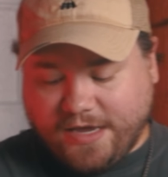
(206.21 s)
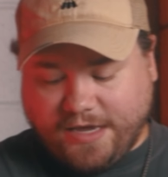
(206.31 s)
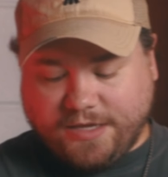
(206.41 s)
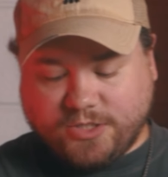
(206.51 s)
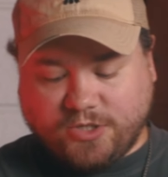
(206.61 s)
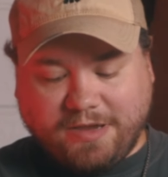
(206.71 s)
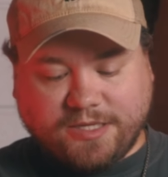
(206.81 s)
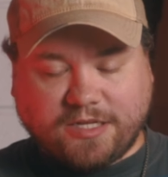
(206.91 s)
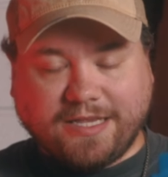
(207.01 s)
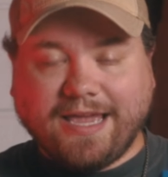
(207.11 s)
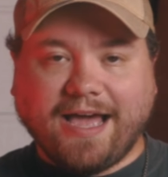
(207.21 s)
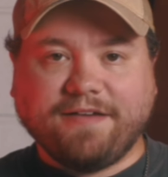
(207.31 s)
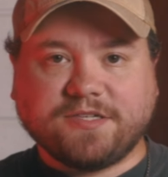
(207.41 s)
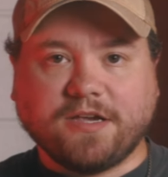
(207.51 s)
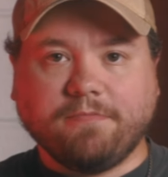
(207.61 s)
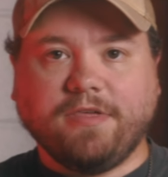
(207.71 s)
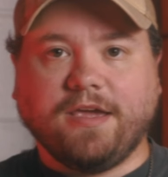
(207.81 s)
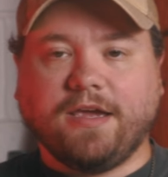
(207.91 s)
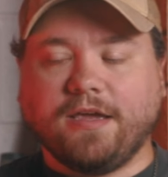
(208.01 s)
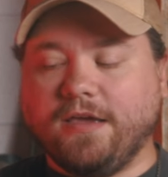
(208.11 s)
is to basically have
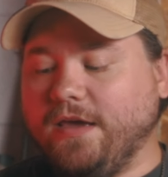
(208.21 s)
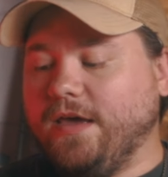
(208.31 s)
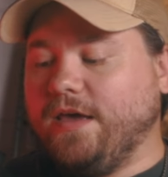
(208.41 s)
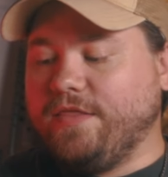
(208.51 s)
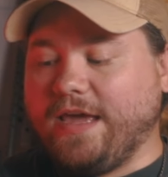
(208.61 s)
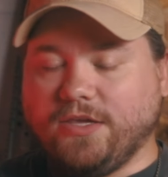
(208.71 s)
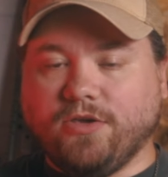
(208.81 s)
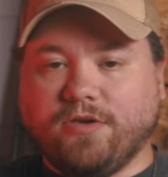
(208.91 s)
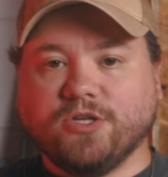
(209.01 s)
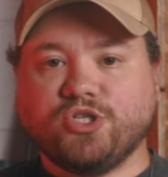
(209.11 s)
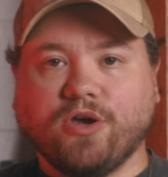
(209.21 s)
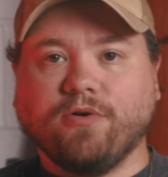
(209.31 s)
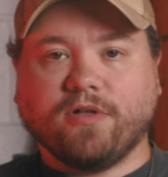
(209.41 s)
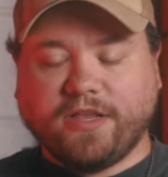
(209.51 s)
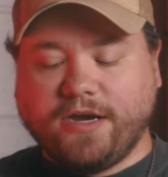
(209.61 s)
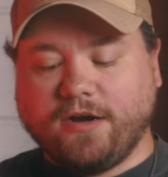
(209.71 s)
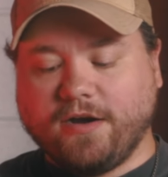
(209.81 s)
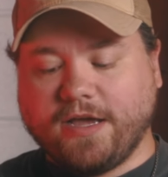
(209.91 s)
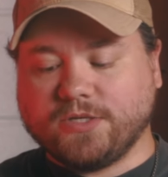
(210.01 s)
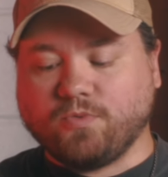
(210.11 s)
something that you can show clear,
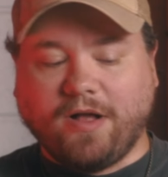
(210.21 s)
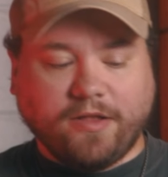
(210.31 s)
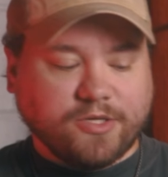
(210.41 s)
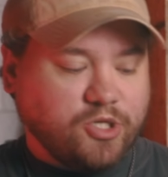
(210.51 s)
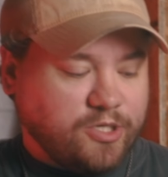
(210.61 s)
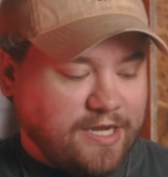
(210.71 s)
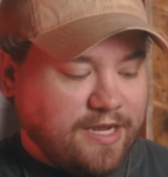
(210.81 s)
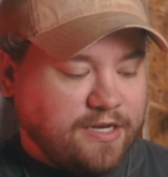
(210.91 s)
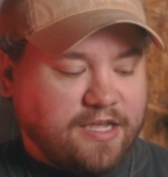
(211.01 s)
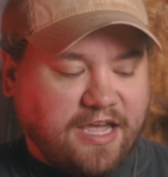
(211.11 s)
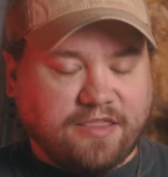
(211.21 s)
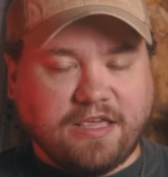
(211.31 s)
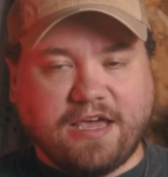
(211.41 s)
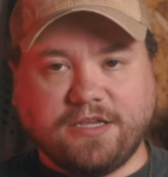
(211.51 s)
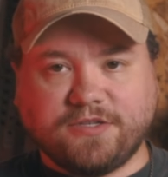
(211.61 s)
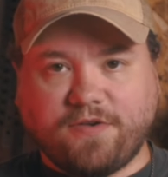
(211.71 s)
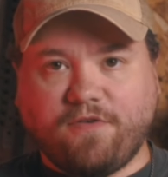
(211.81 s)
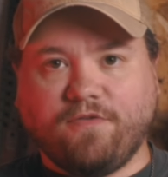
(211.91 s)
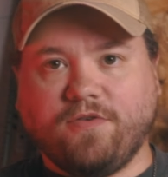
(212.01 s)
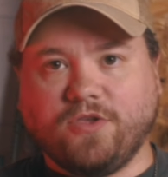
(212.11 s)
as well as just indicate that it's
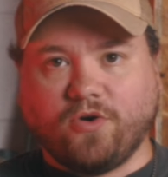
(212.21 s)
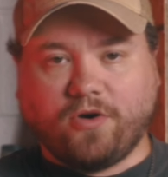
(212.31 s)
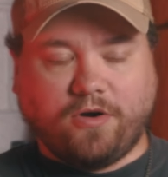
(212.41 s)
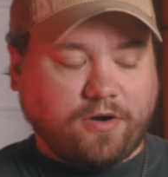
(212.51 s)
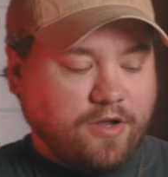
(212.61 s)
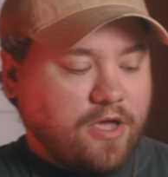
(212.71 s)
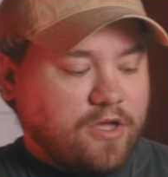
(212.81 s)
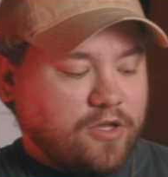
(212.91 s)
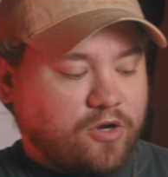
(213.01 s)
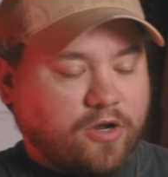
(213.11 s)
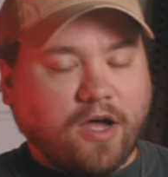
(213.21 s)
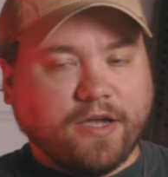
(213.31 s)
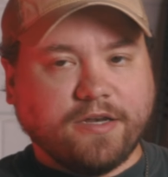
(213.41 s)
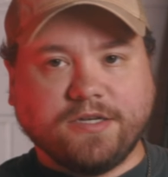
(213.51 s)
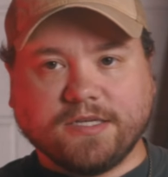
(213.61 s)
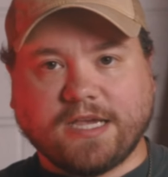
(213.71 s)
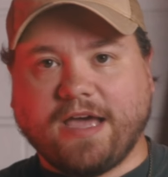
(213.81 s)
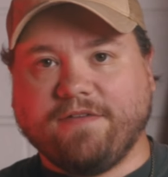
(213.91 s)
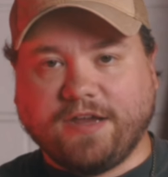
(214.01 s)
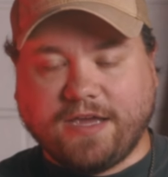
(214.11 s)
your gun doesn't
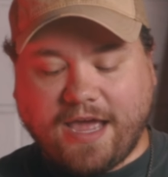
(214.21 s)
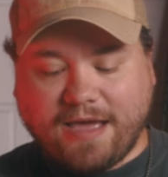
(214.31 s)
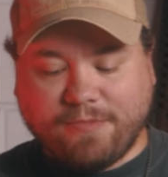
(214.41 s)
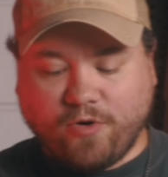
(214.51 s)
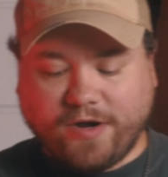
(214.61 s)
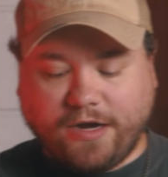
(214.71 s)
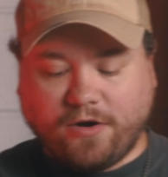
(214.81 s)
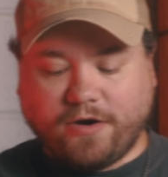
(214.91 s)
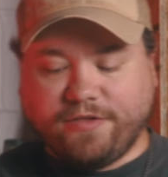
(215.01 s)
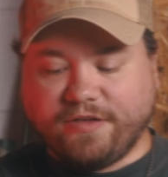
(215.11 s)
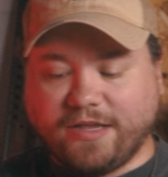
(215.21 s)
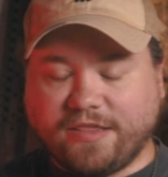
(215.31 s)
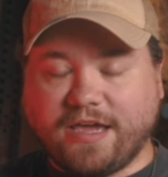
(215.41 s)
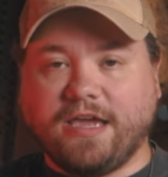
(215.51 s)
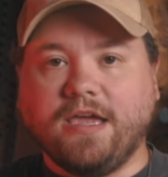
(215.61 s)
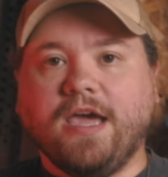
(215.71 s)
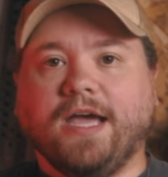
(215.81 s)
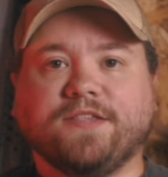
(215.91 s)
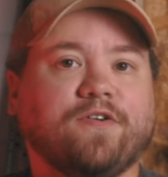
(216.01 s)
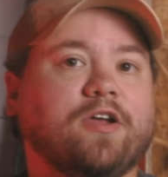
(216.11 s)
have any ammo in it or anything like that.
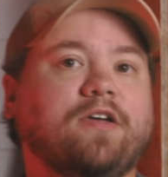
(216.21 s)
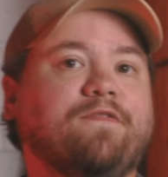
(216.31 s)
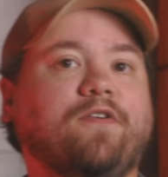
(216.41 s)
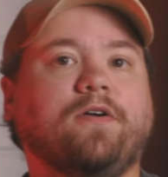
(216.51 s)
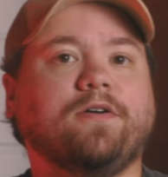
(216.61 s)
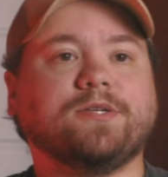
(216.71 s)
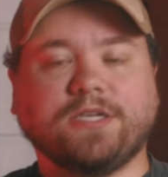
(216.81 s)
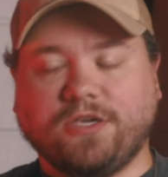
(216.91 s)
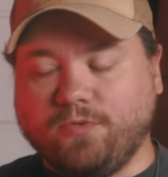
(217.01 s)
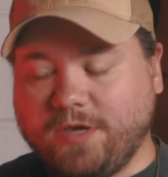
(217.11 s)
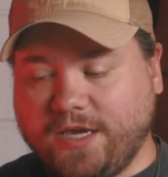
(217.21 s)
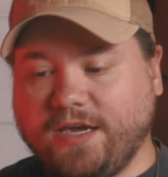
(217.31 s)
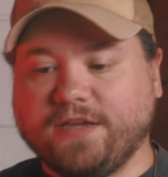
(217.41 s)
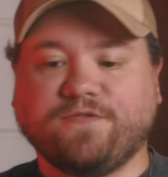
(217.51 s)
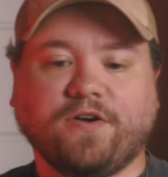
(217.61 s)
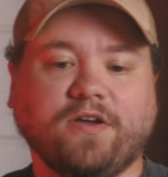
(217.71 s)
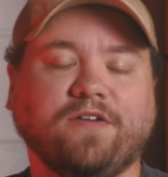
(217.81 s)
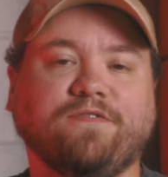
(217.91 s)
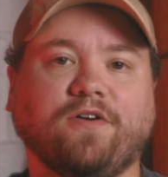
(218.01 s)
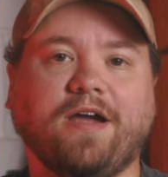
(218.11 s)
It's very good for CQB. It's very
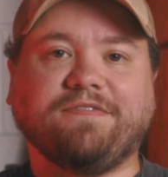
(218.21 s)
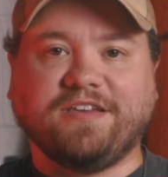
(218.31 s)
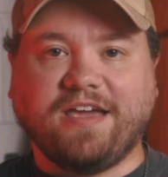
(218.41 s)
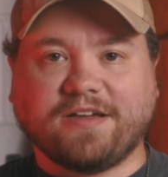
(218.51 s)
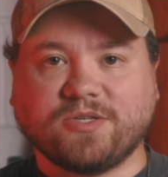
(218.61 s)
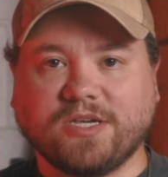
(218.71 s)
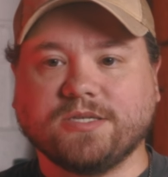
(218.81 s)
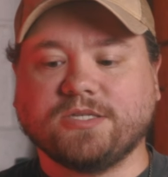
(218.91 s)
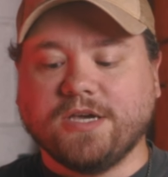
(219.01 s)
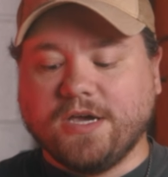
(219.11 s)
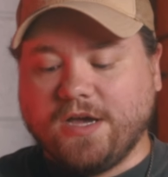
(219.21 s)
good for FTXs.